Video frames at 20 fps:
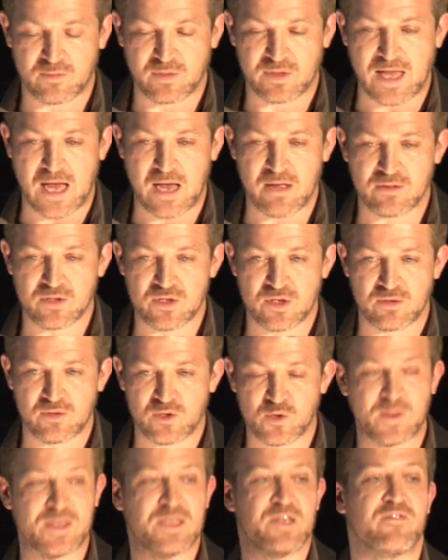were down to
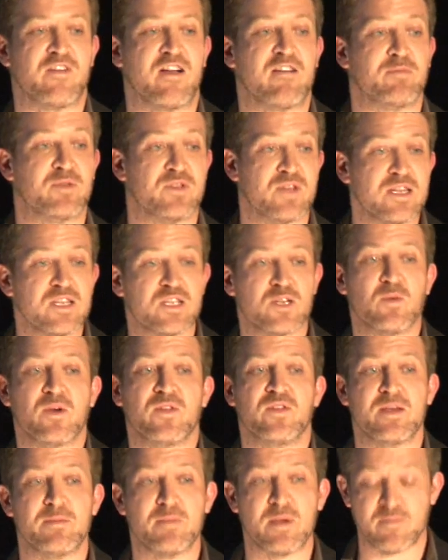25% of
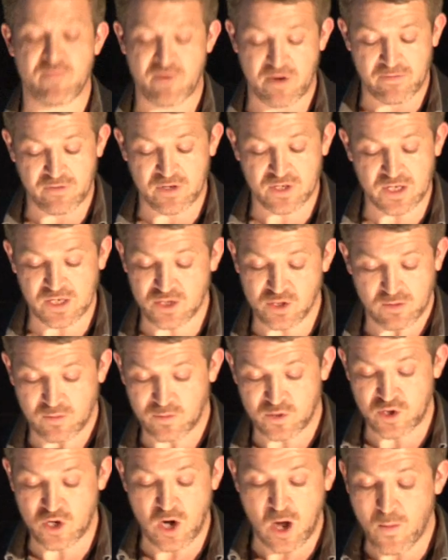what they'd been previously. So there
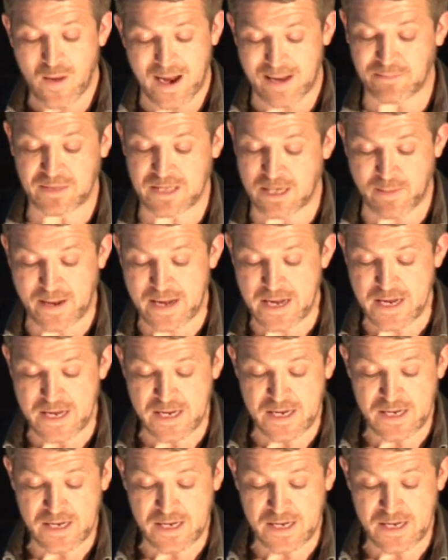was no MDMA.